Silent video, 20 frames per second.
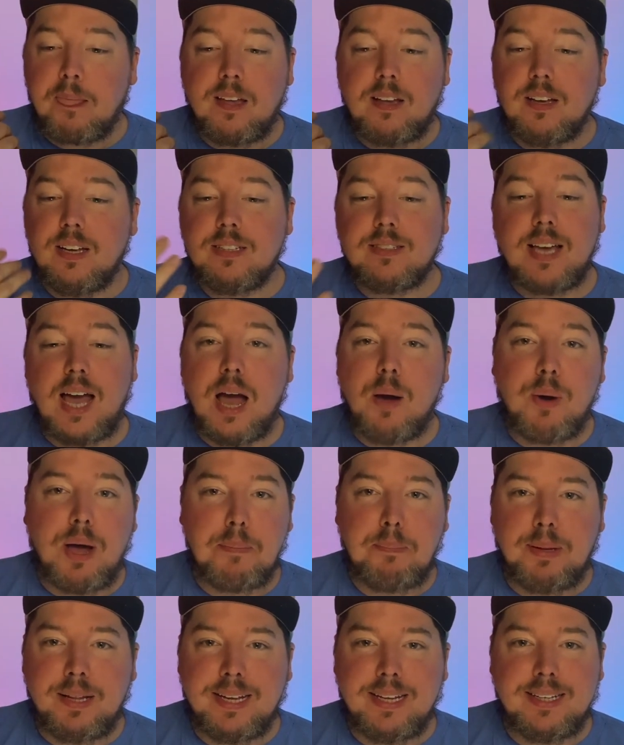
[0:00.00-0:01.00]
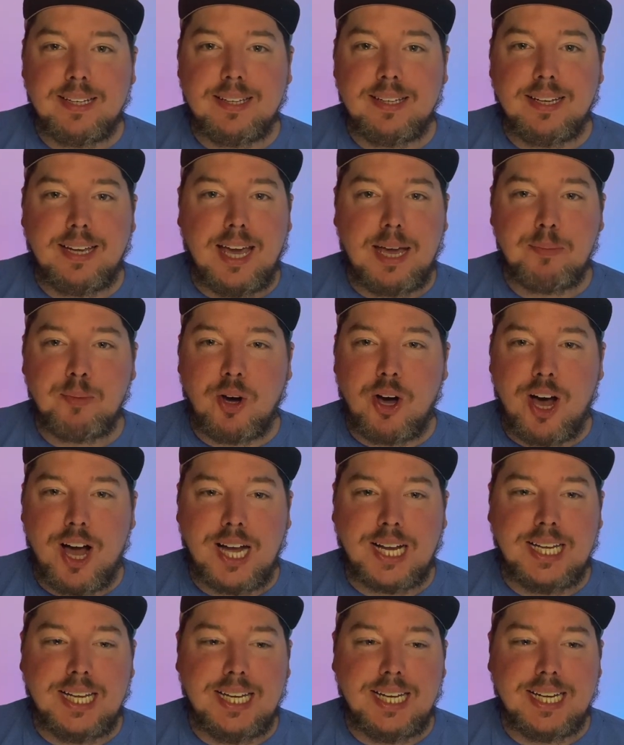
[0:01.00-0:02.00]
It's how I played the game of
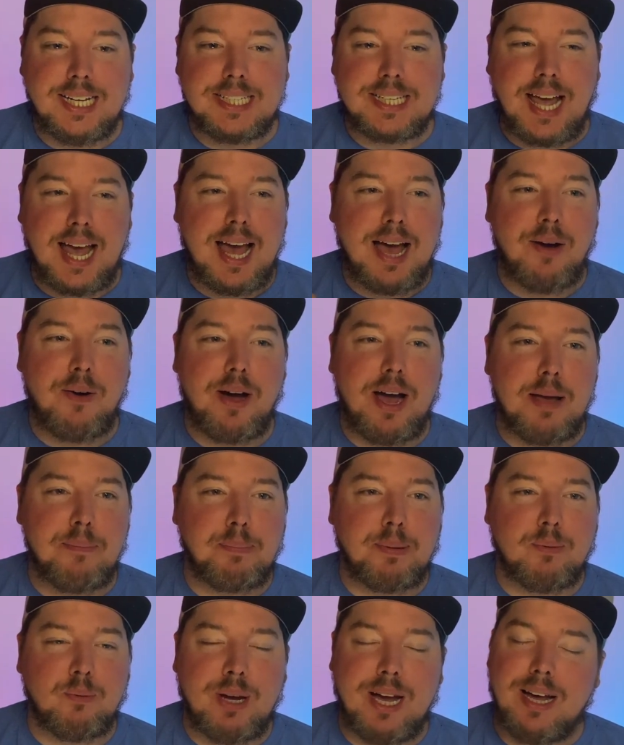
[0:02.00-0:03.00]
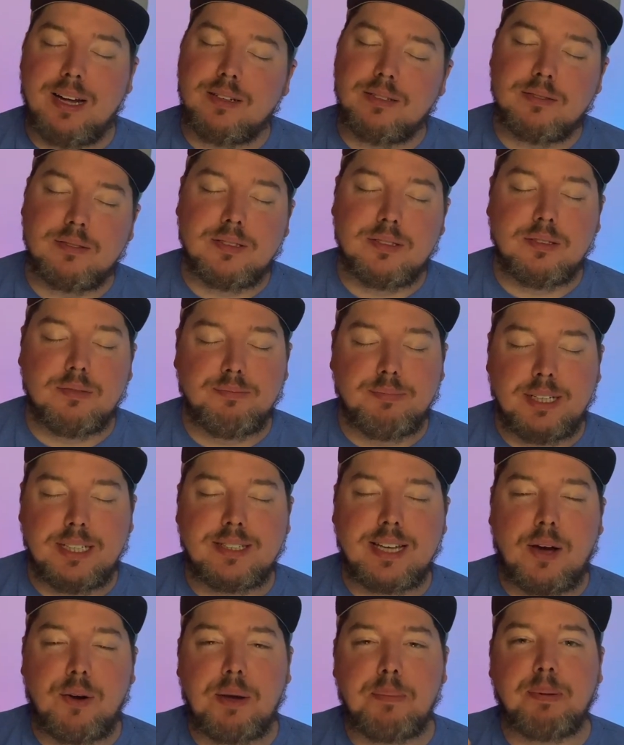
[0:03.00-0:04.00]
hockey. It's how I
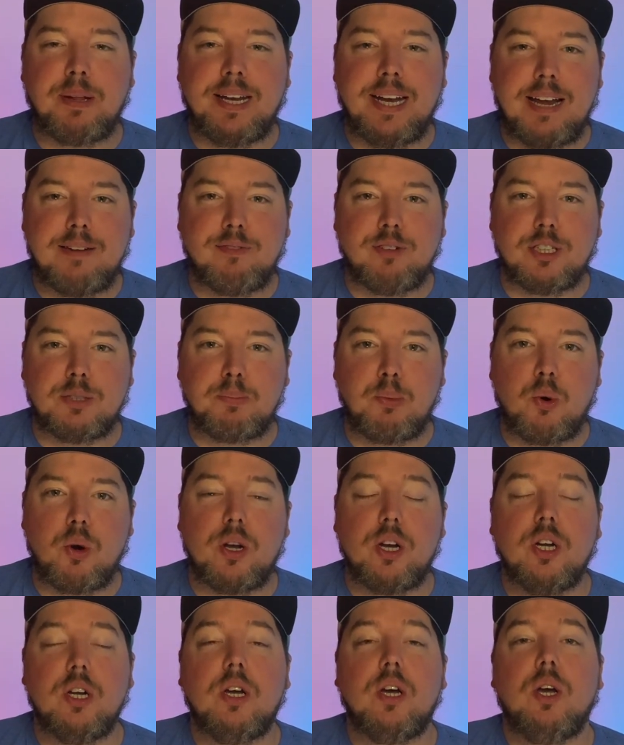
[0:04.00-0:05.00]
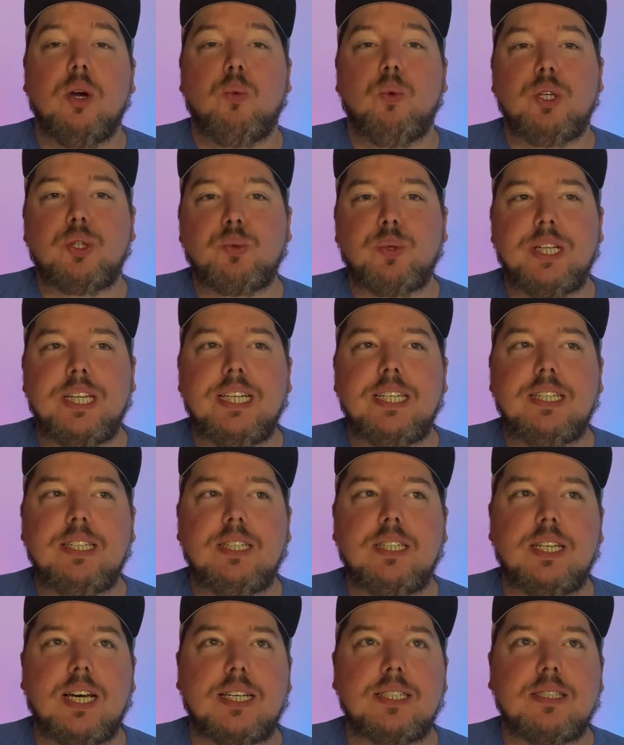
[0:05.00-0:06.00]
played every sport, which really
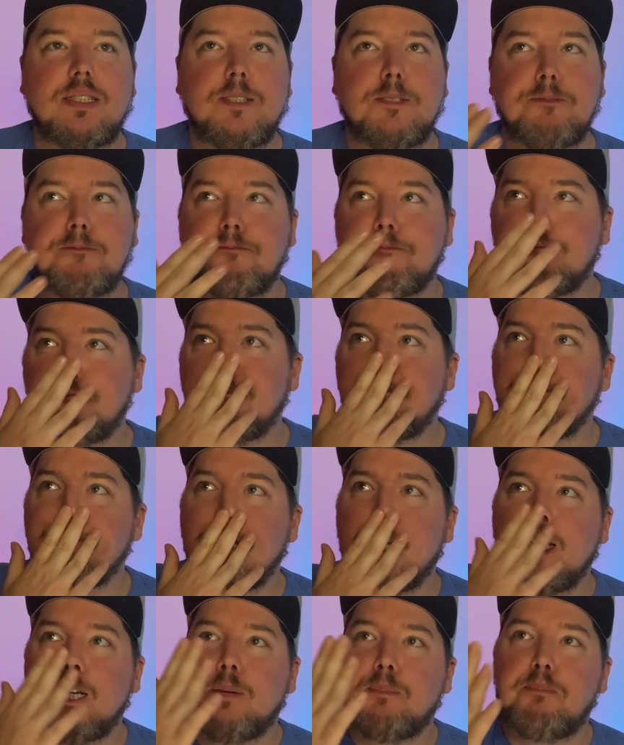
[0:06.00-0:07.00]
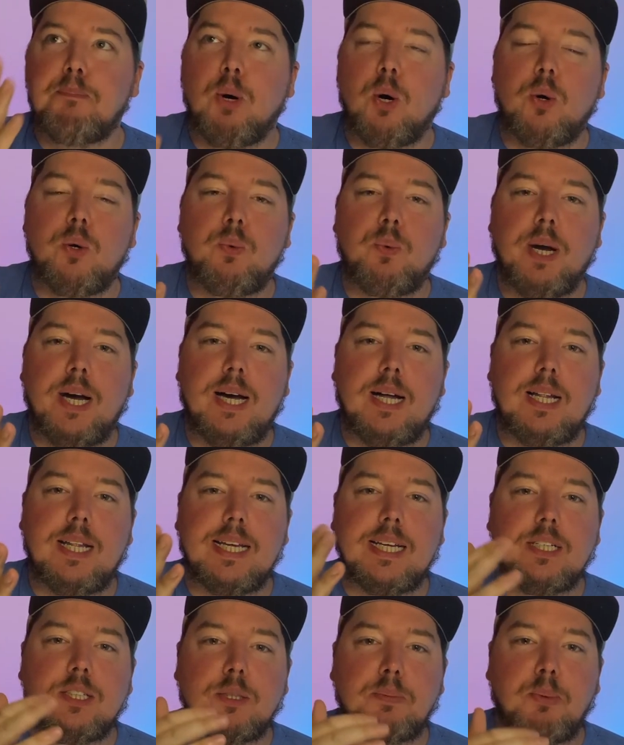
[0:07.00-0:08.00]
doesn't bode well
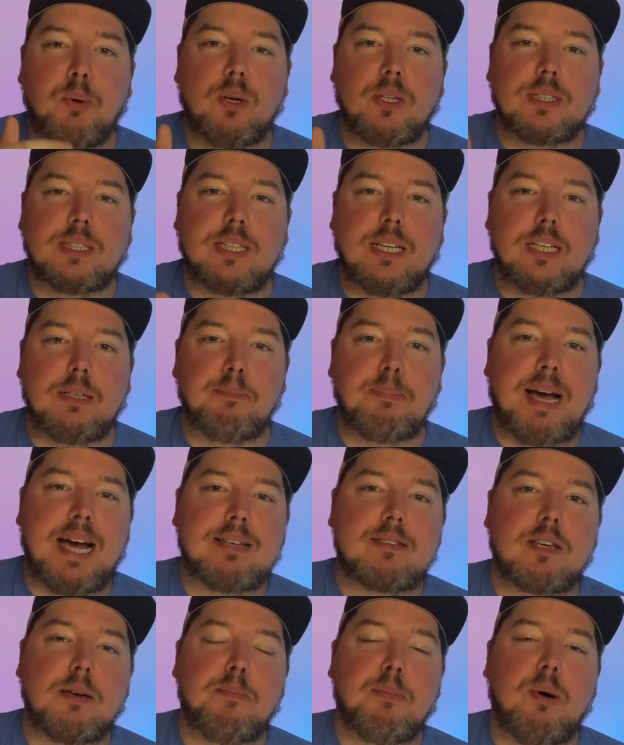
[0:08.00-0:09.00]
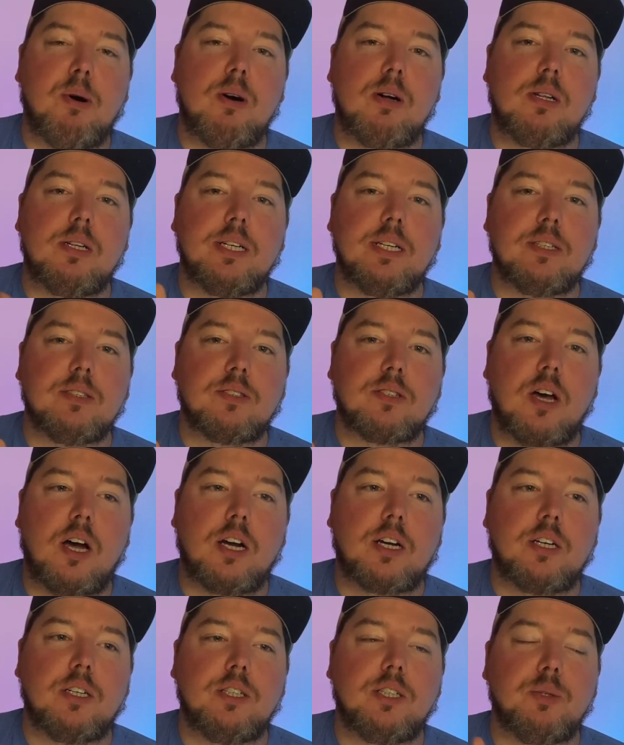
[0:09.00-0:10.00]
in sports like basketball and
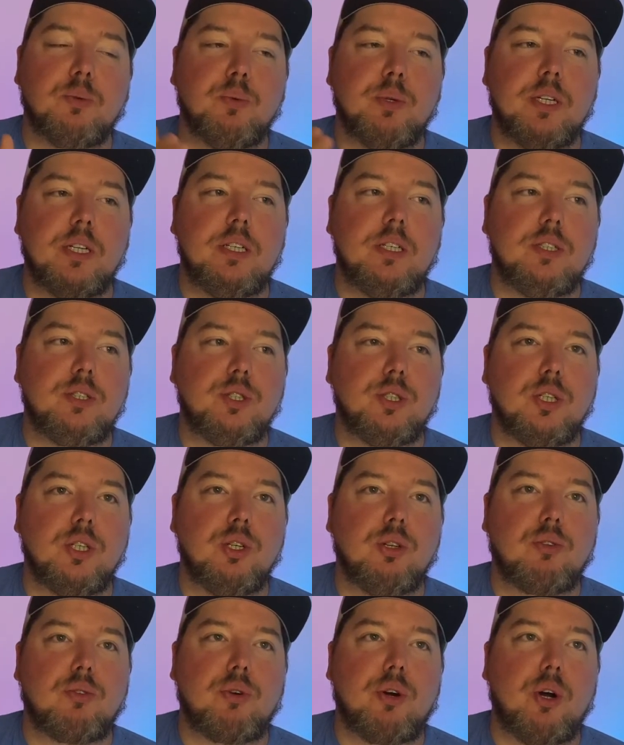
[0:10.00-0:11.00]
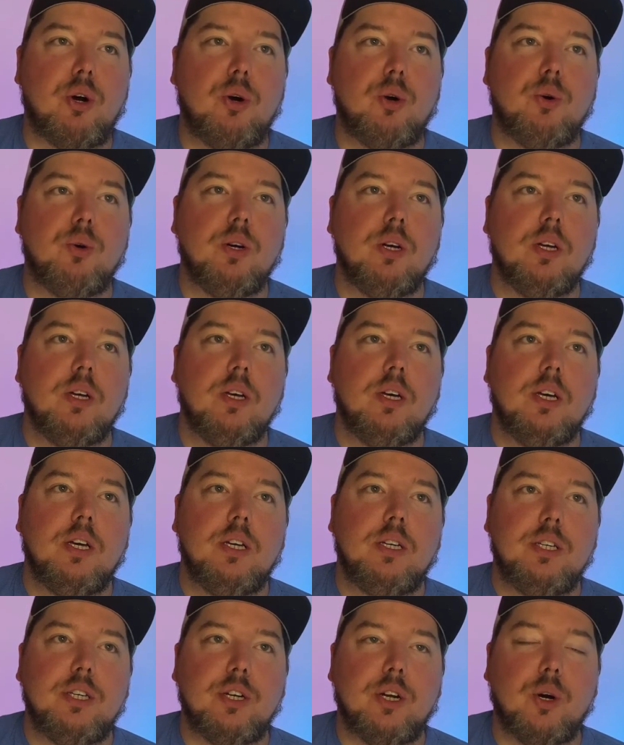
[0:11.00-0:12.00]
soccer. You really shouldn't throw
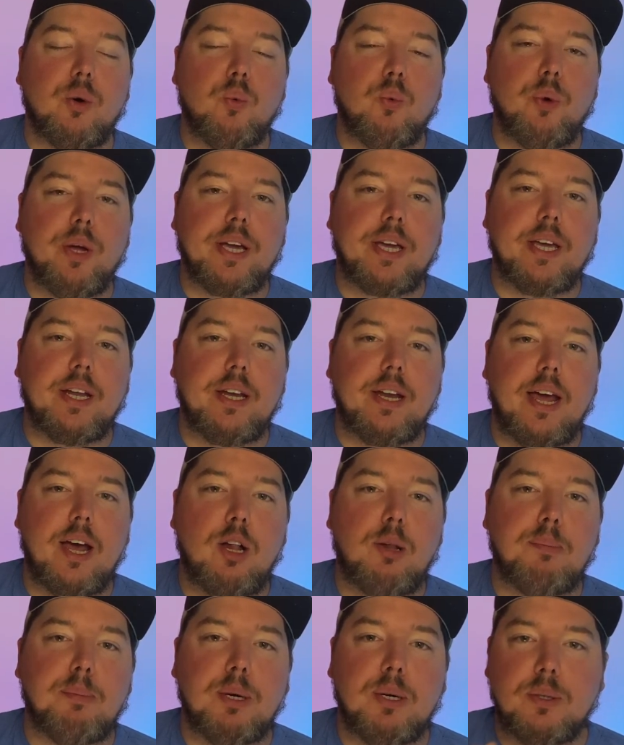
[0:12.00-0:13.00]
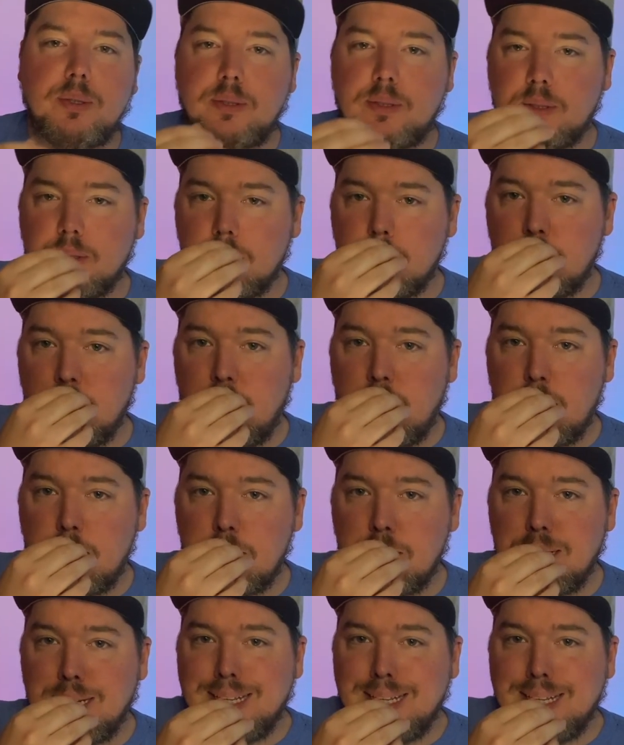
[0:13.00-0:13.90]
wicked elbows and and